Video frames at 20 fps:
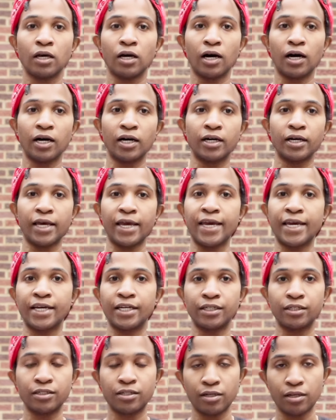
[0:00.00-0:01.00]

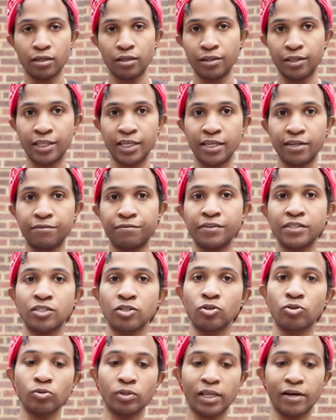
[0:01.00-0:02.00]
and the
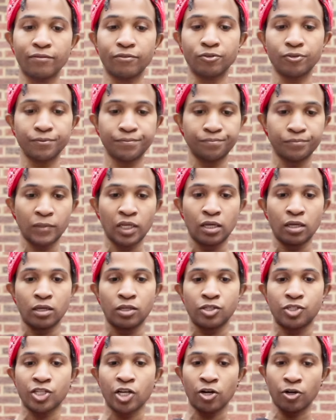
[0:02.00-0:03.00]
physical level.
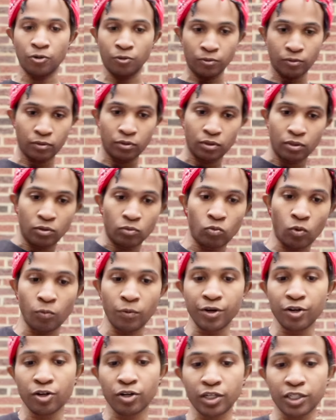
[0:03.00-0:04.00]
So what
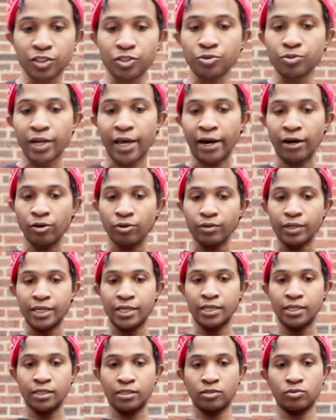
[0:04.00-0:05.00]
we're going to do now
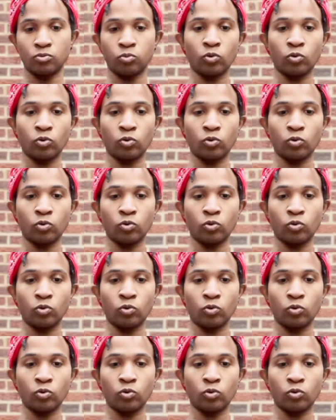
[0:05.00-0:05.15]
is